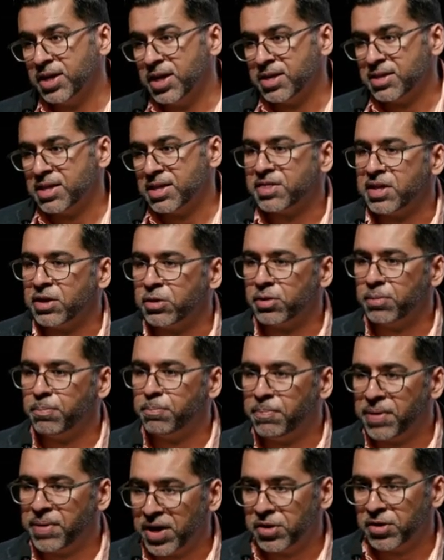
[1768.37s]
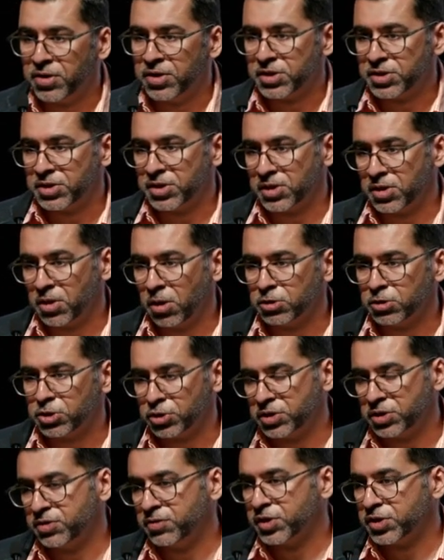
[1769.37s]
that there are barriers to cultural
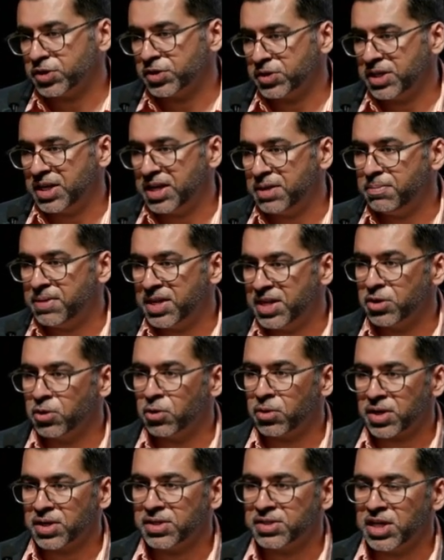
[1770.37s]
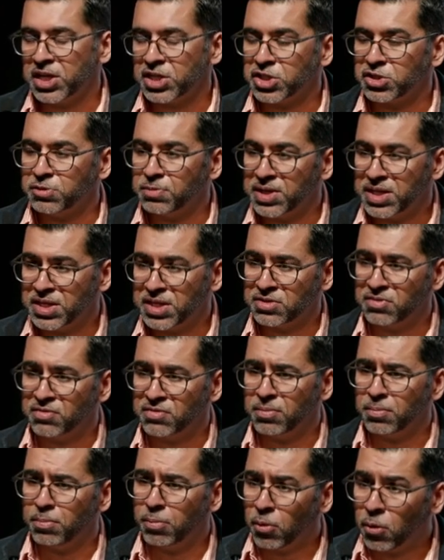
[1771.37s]
diversity in media organizations because of the
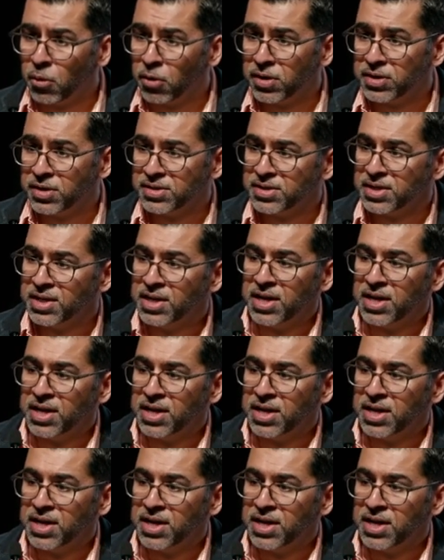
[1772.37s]
boards,